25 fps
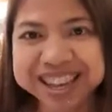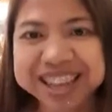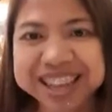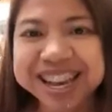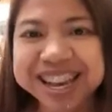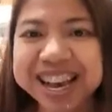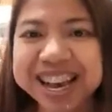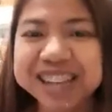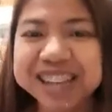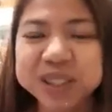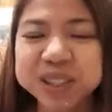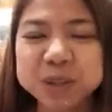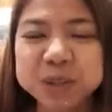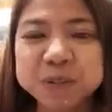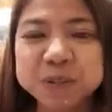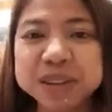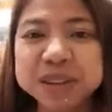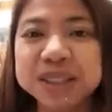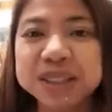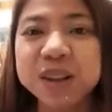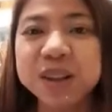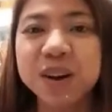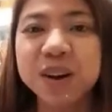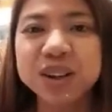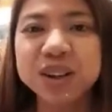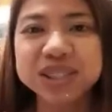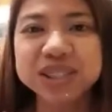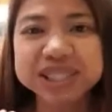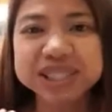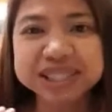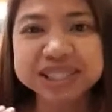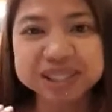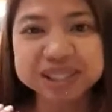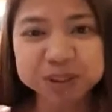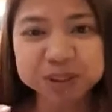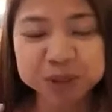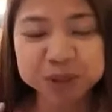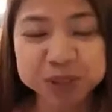Assume that the
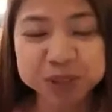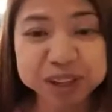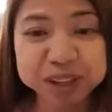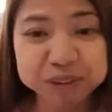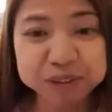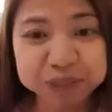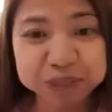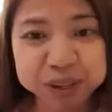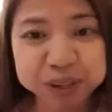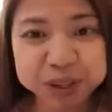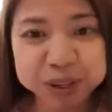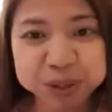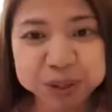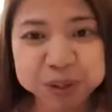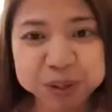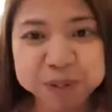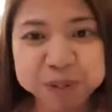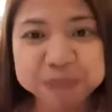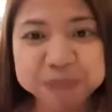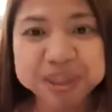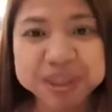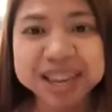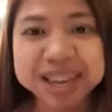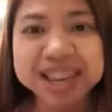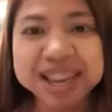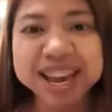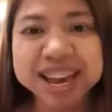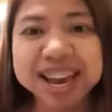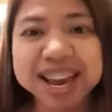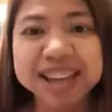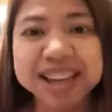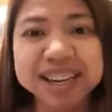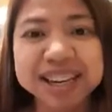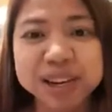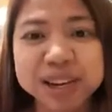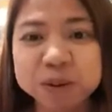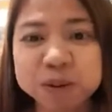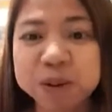audience is rooting for you
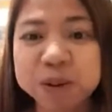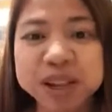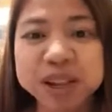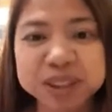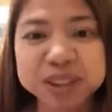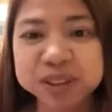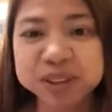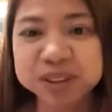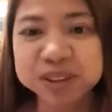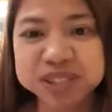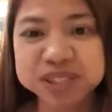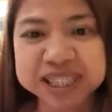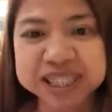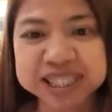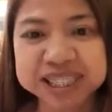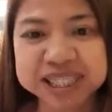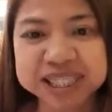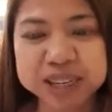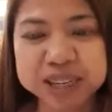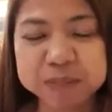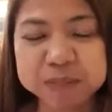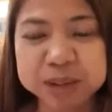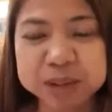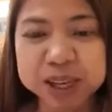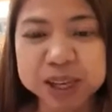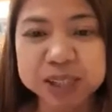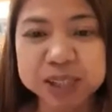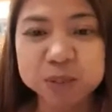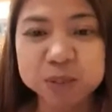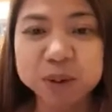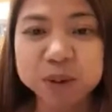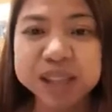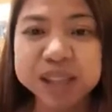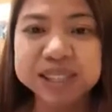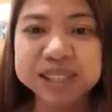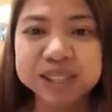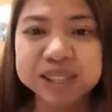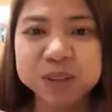and they want you to succeed, because
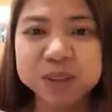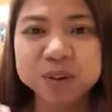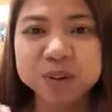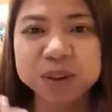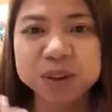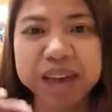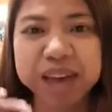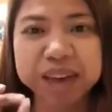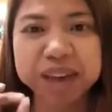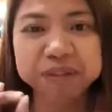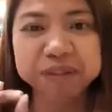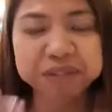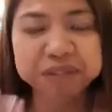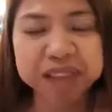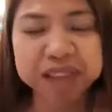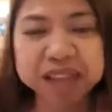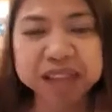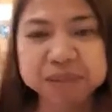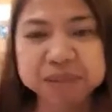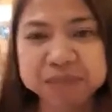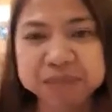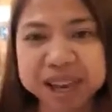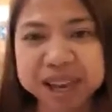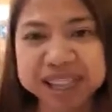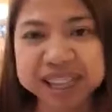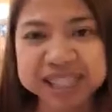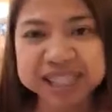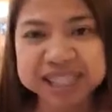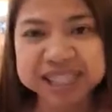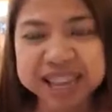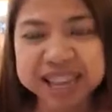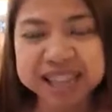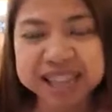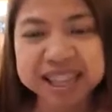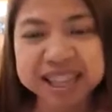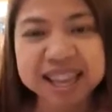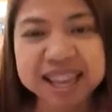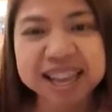once you have that
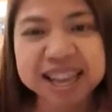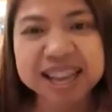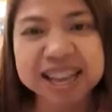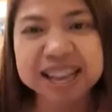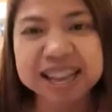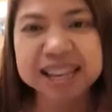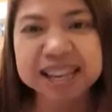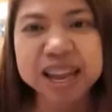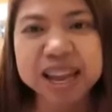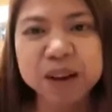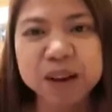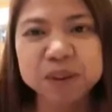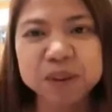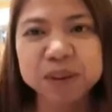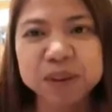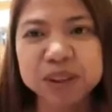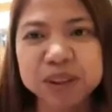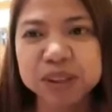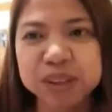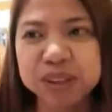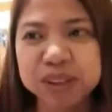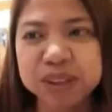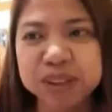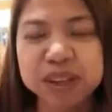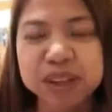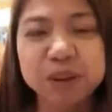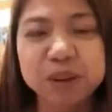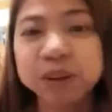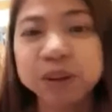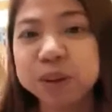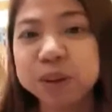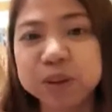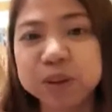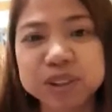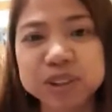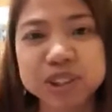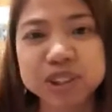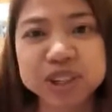mindset, now you
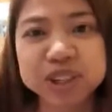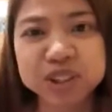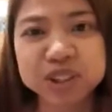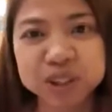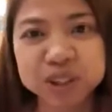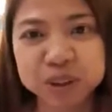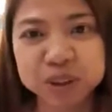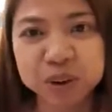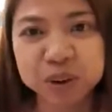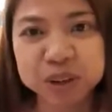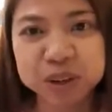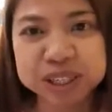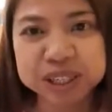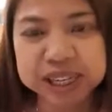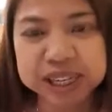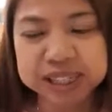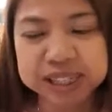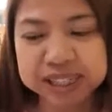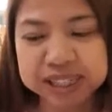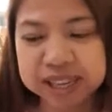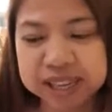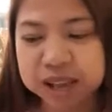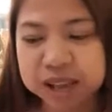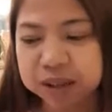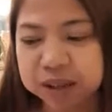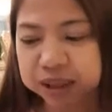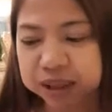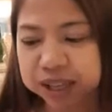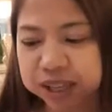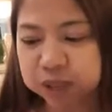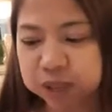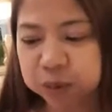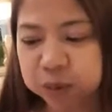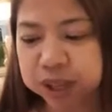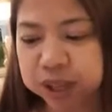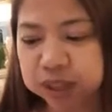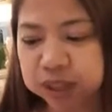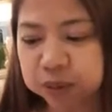don't judge your audience.
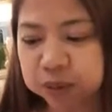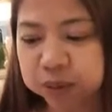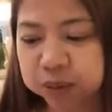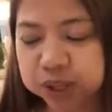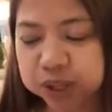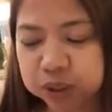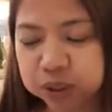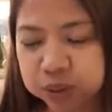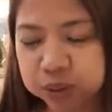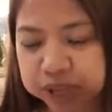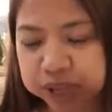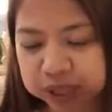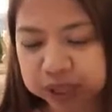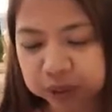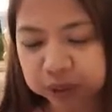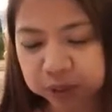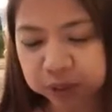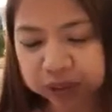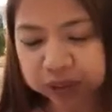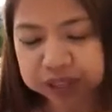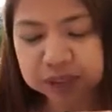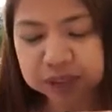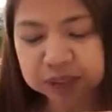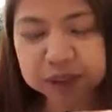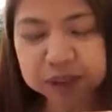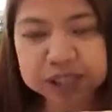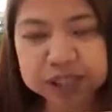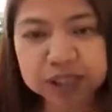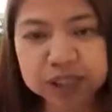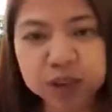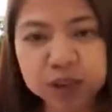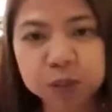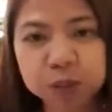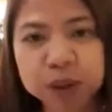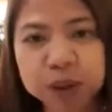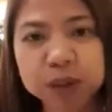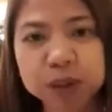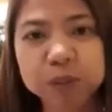Because what we usually do, and the
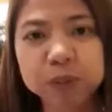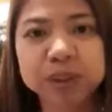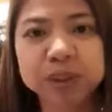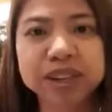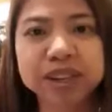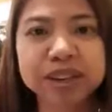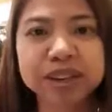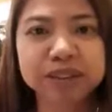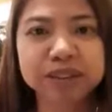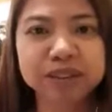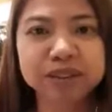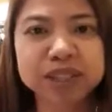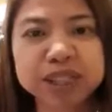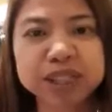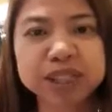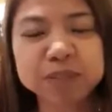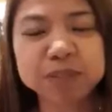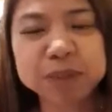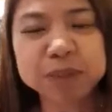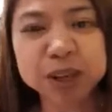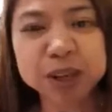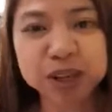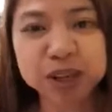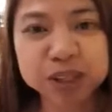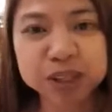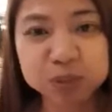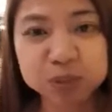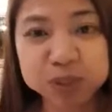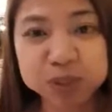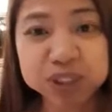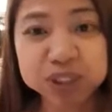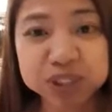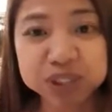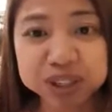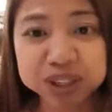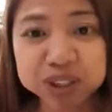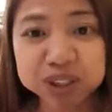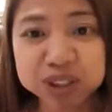reason why we're nervous is because we
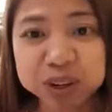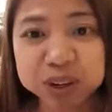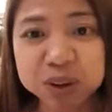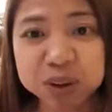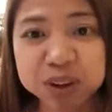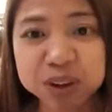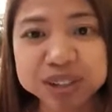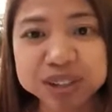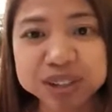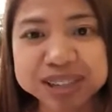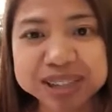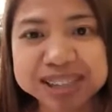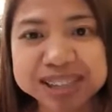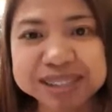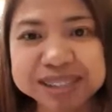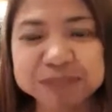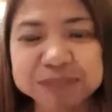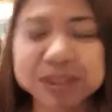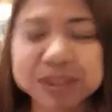judge our audience.